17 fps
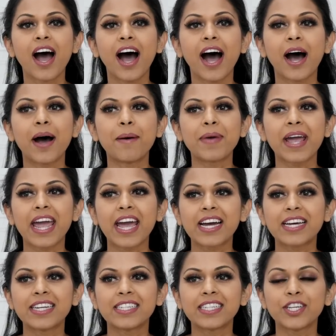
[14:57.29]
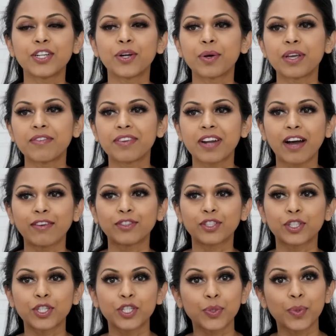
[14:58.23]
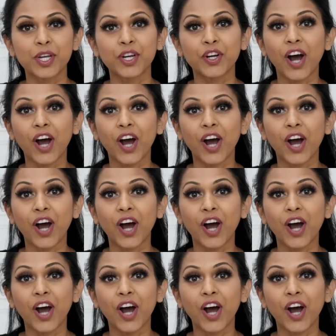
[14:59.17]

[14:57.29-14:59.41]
and even after doing